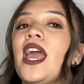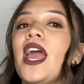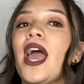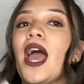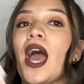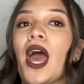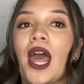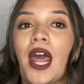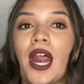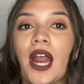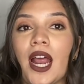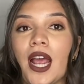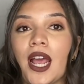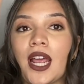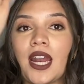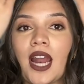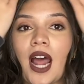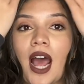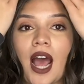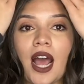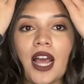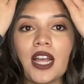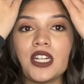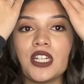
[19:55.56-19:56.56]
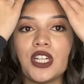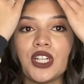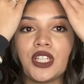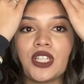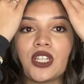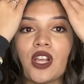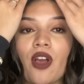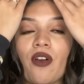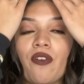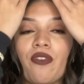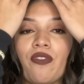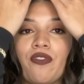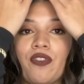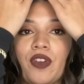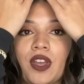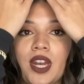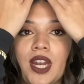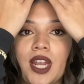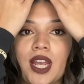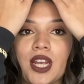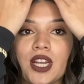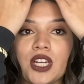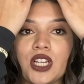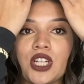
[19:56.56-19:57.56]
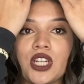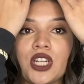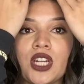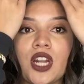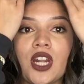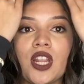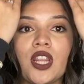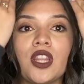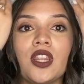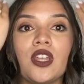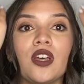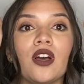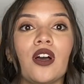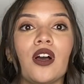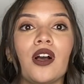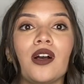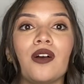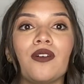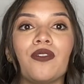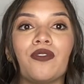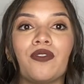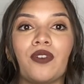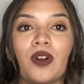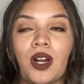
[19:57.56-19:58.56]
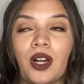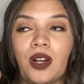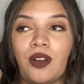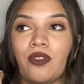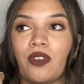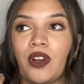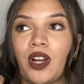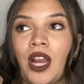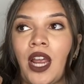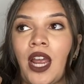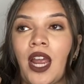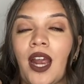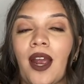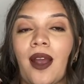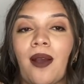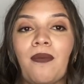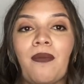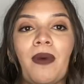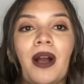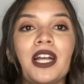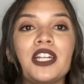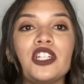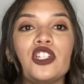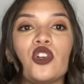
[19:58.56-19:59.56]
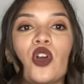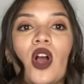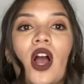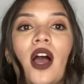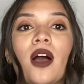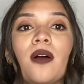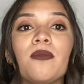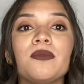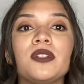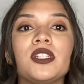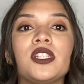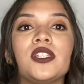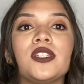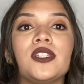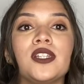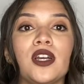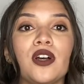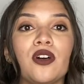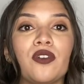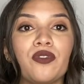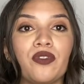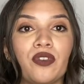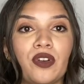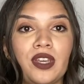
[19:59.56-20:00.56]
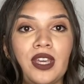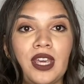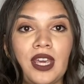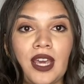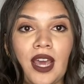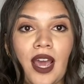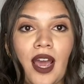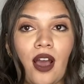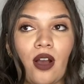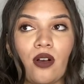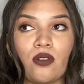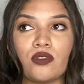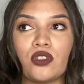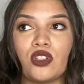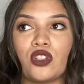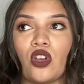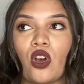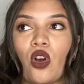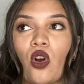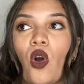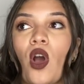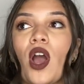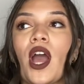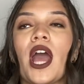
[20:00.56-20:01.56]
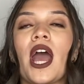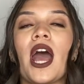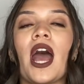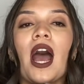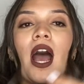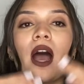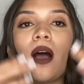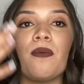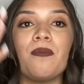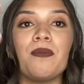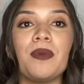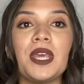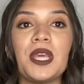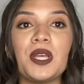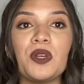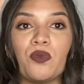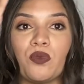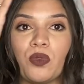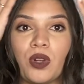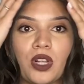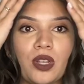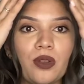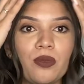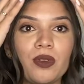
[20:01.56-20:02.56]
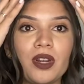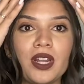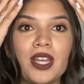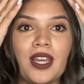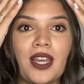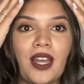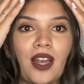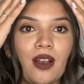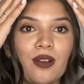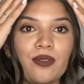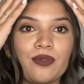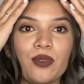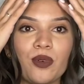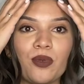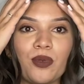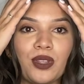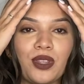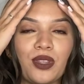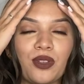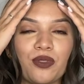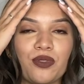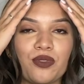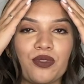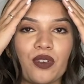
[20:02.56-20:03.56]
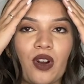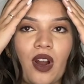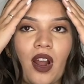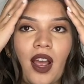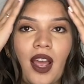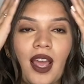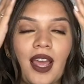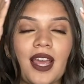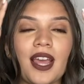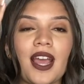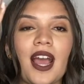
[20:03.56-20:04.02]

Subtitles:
And I just finished the front of her hair. Mind you, I'm still freaking out. So I'm being really, really careful with the front.